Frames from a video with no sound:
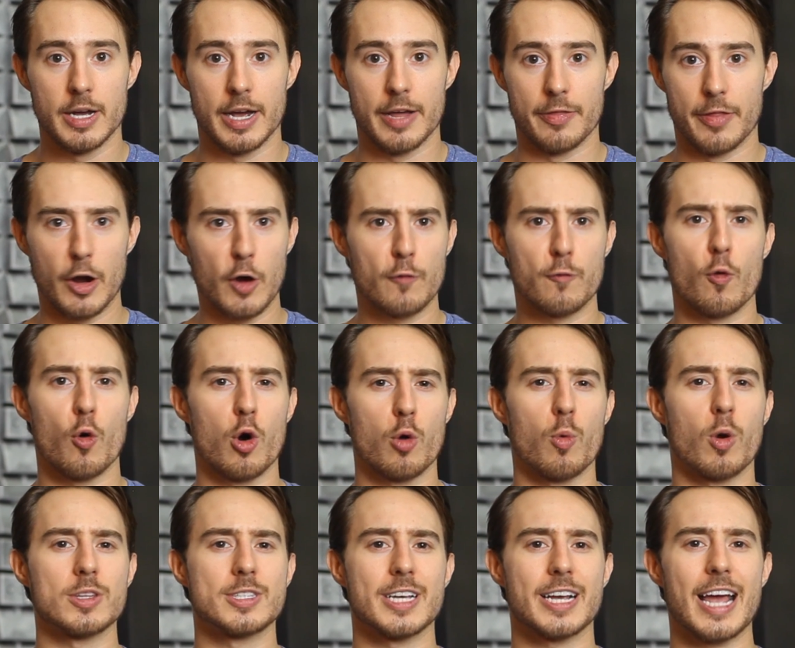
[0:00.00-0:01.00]
And therefore,
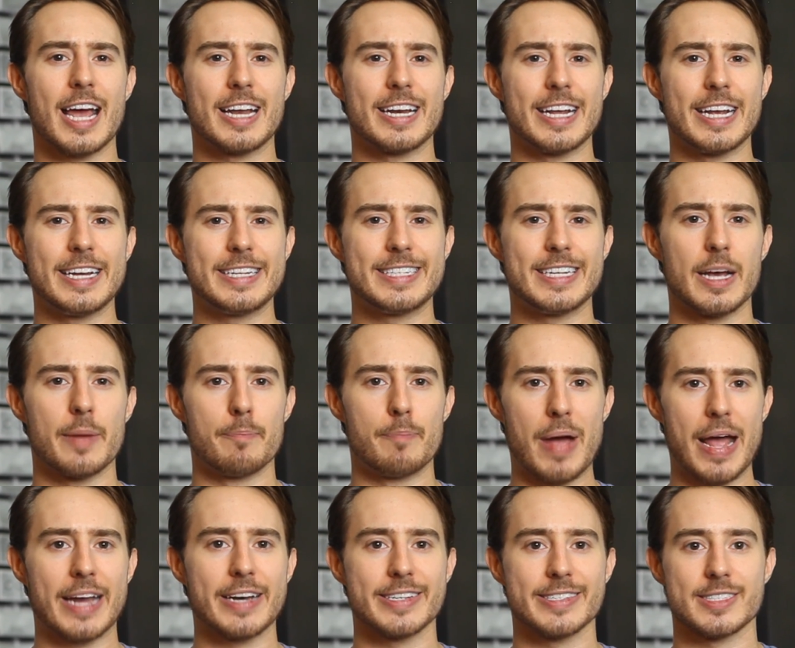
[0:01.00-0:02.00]
once again, E.T.
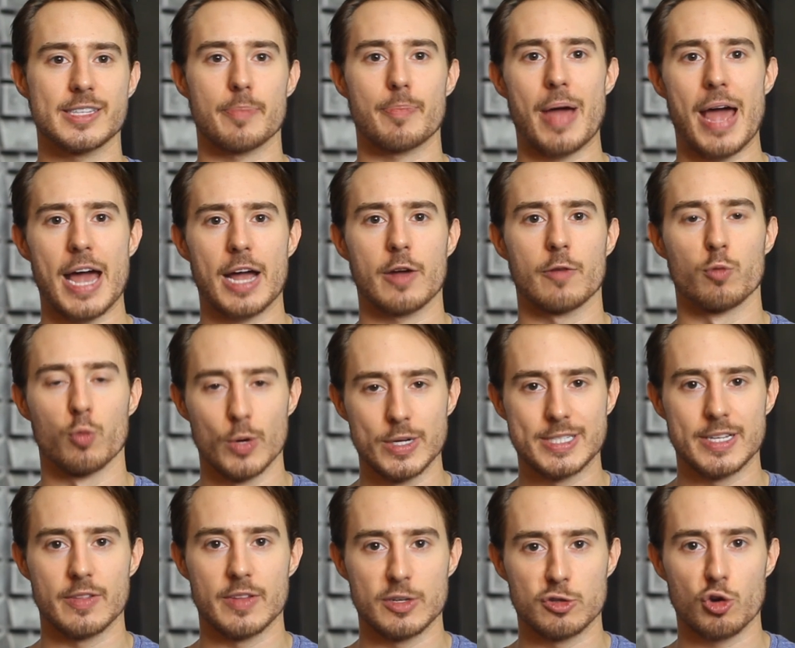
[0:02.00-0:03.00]
abandons the pack of
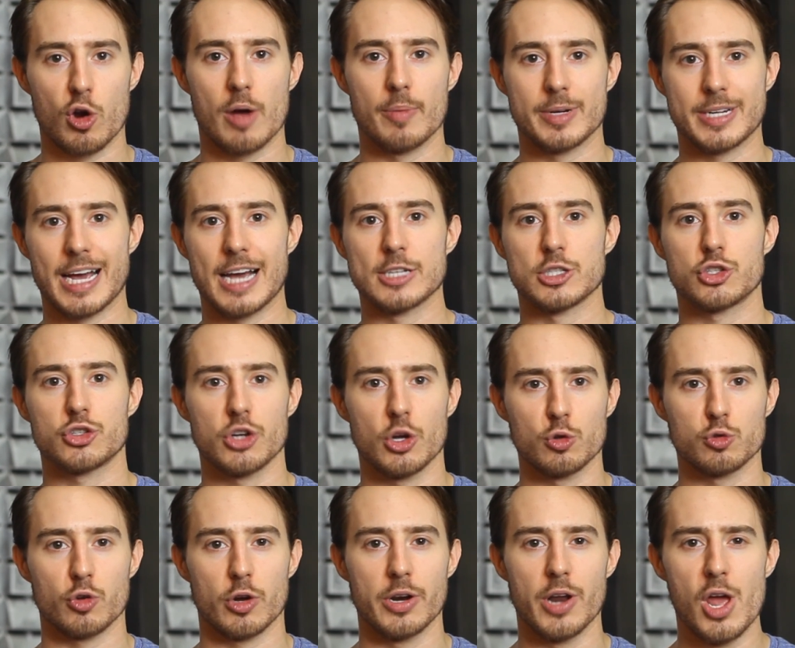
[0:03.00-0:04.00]
recently traumatized
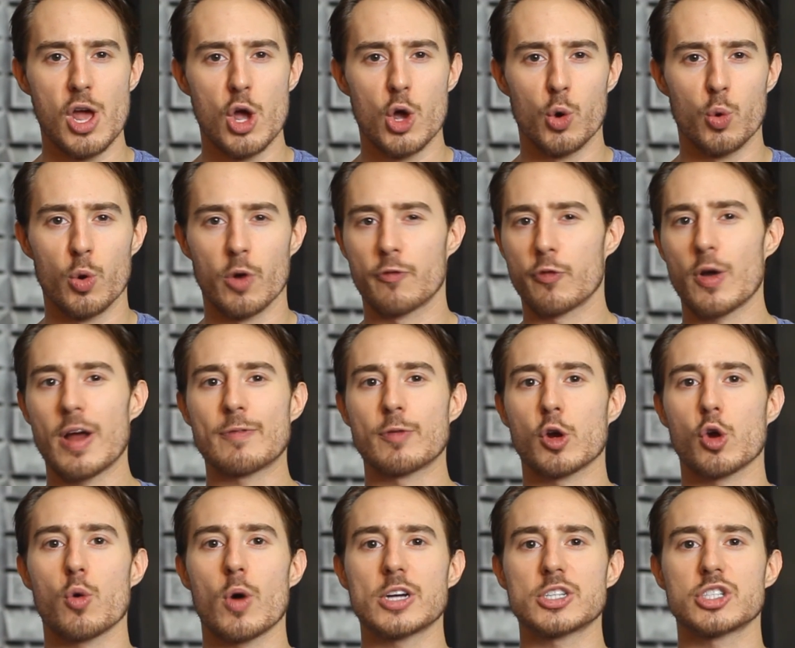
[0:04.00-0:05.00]
children who will
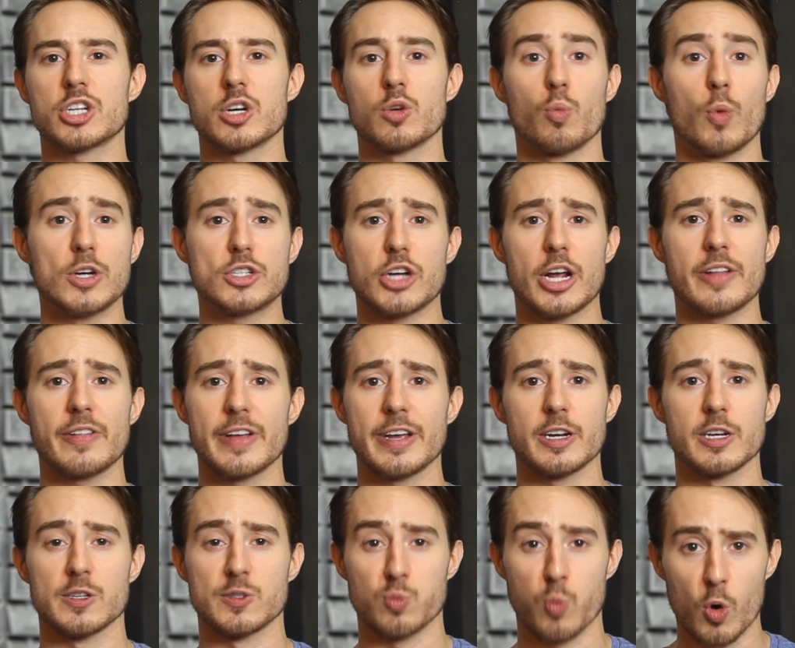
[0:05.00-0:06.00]
forever question which alien is